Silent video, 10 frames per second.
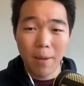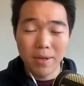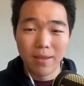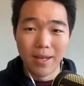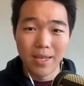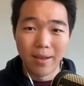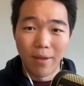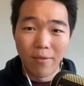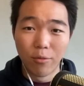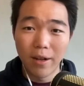up to this and,
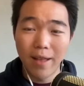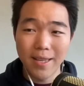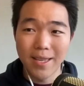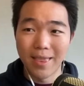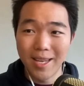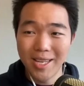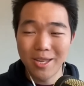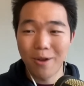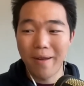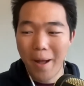and realizes that this is
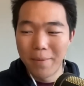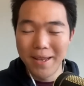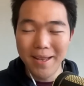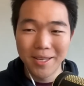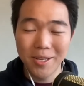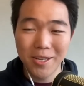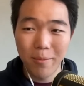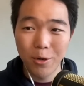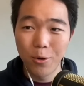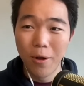our nominee. This is
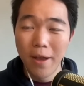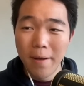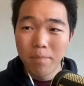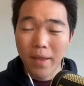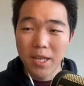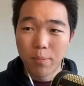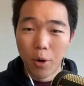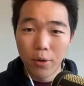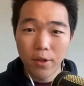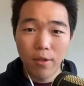someone who has
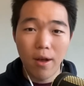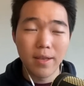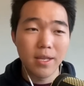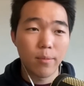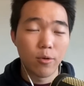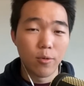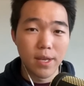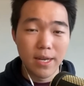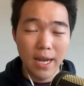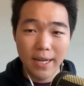broken the law. This is someone who was
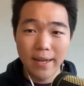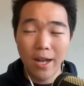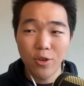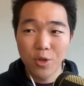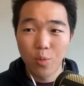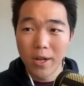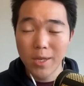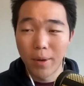indicted not just once